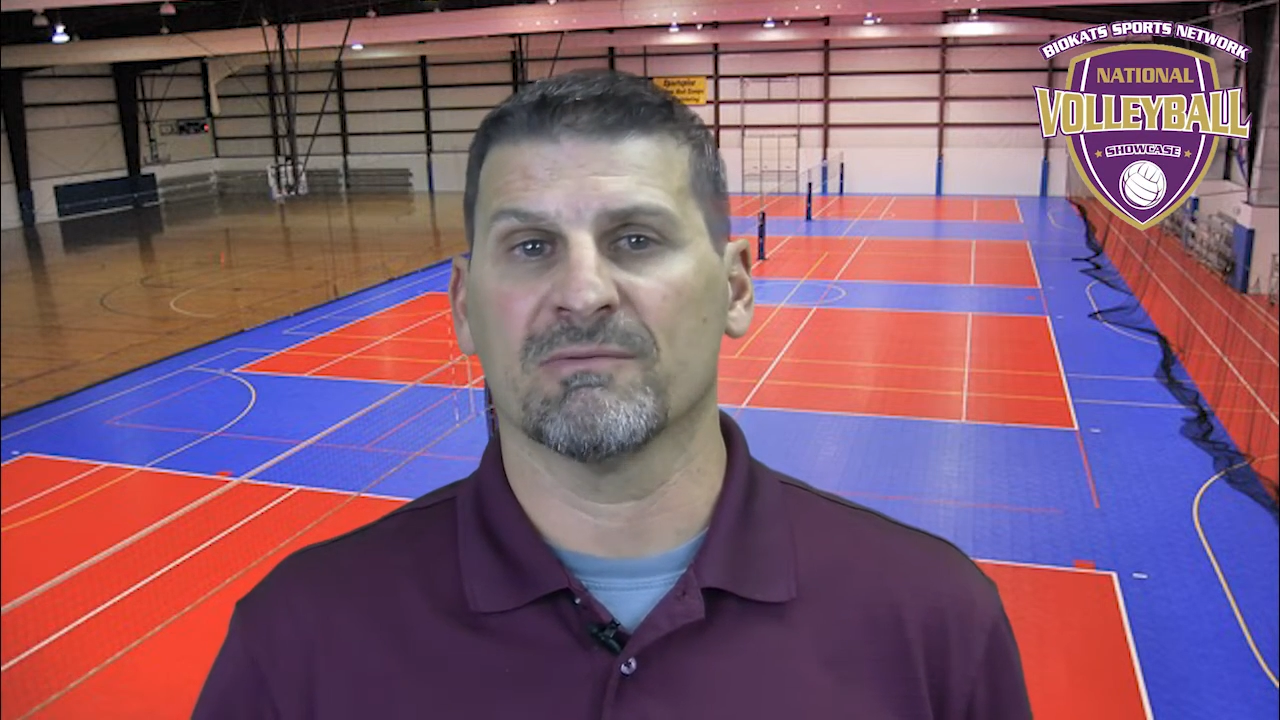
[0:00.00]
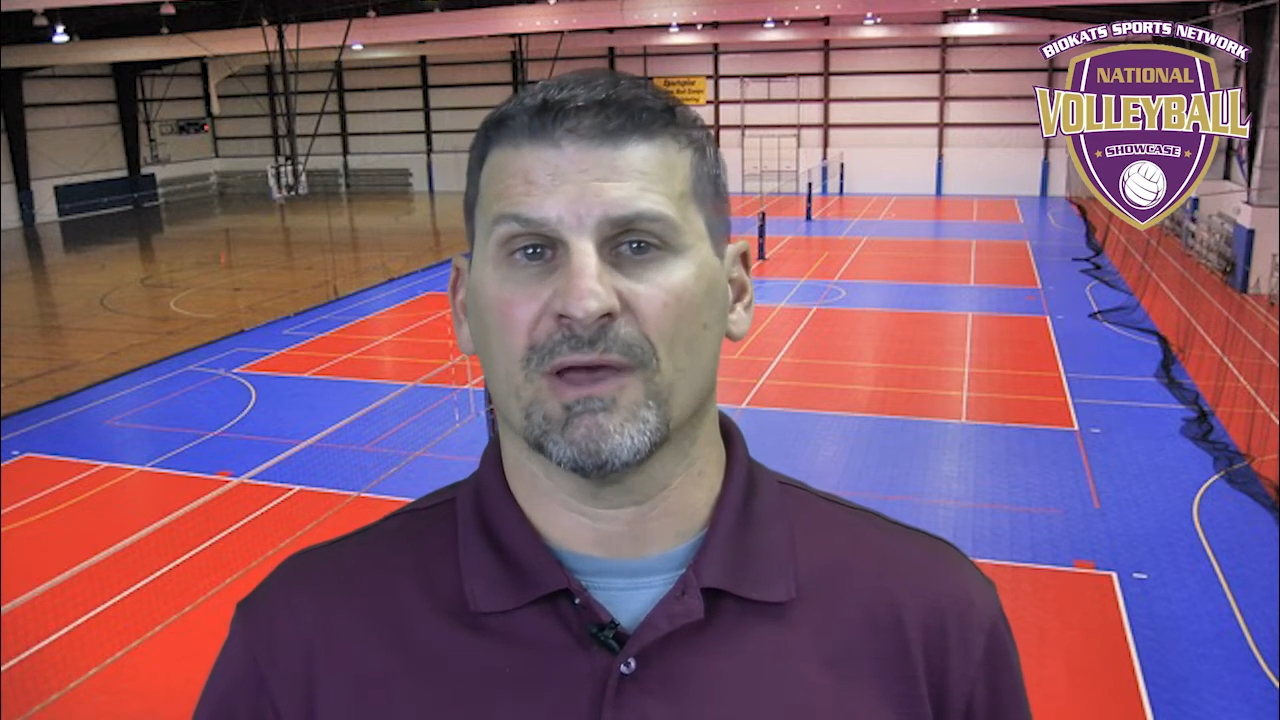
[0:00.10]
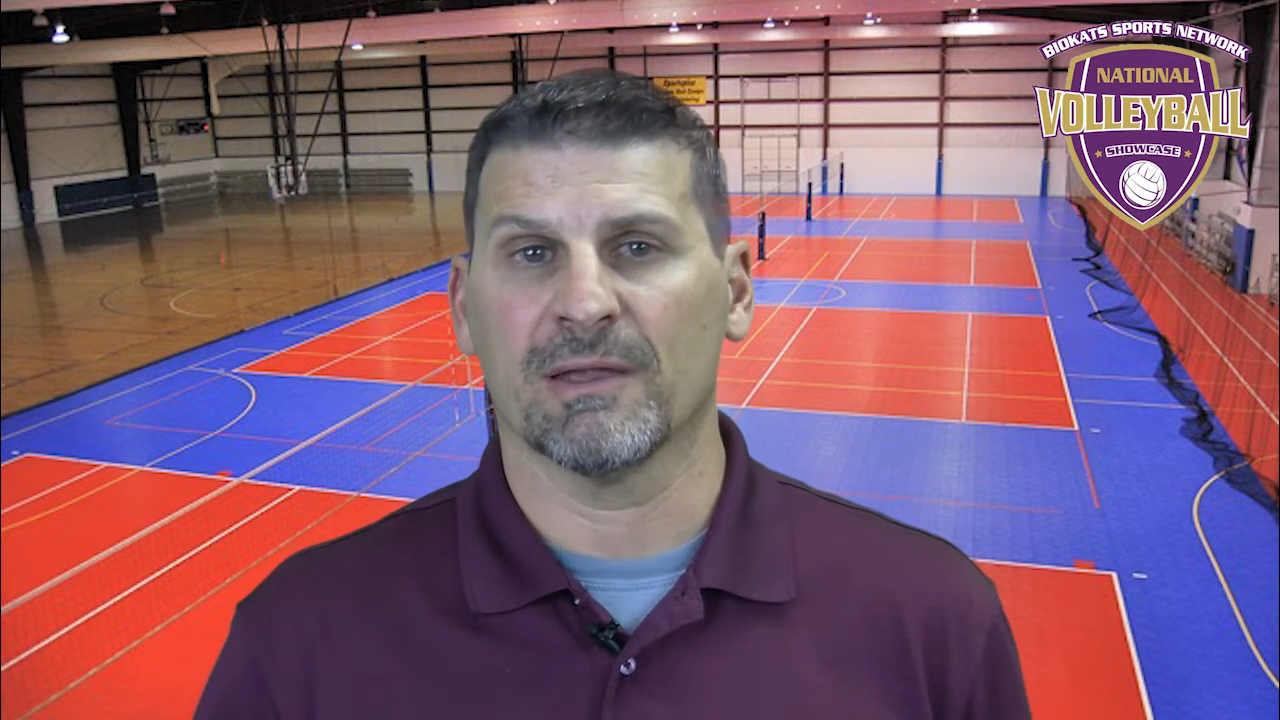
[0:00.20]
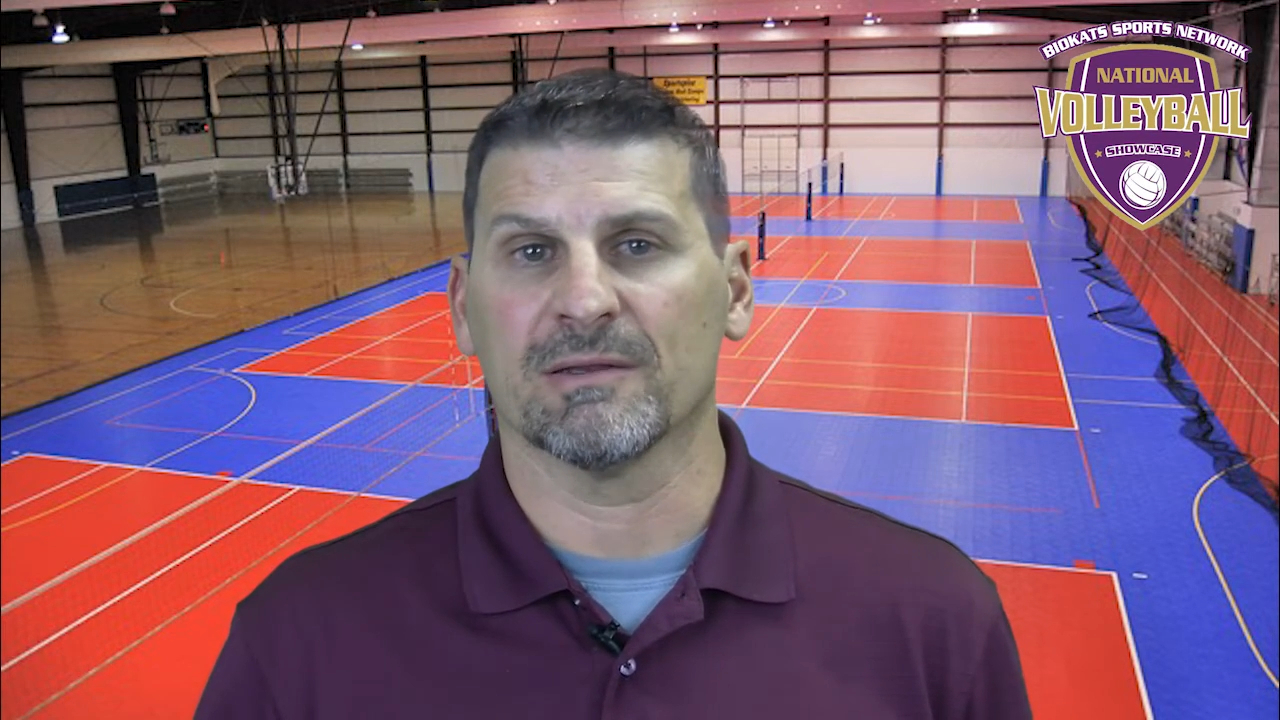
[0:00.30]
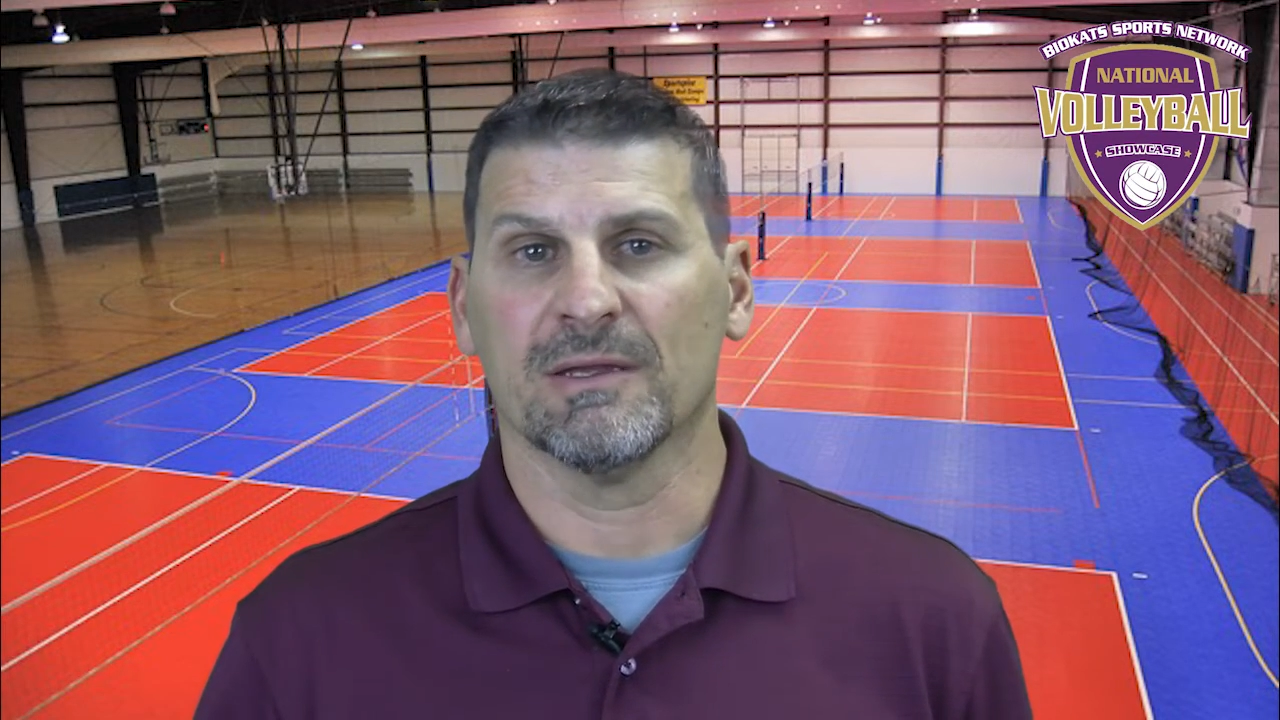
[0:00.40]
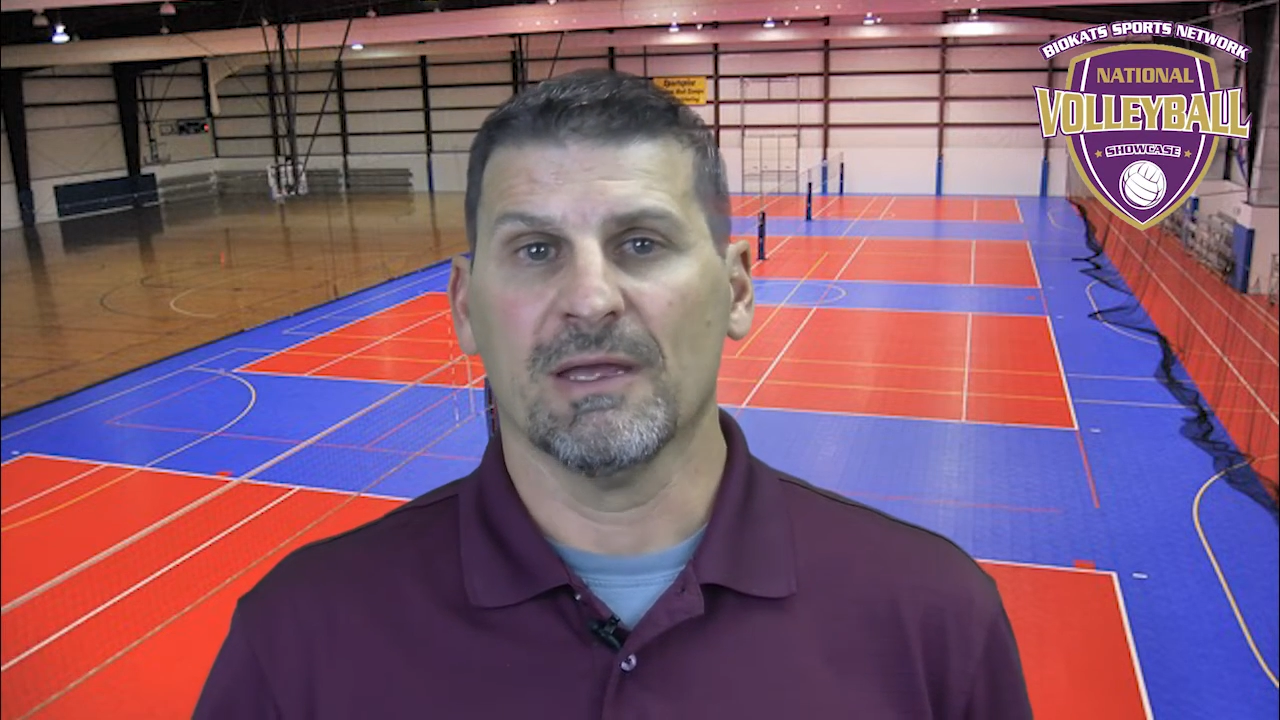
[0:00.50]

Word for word: event.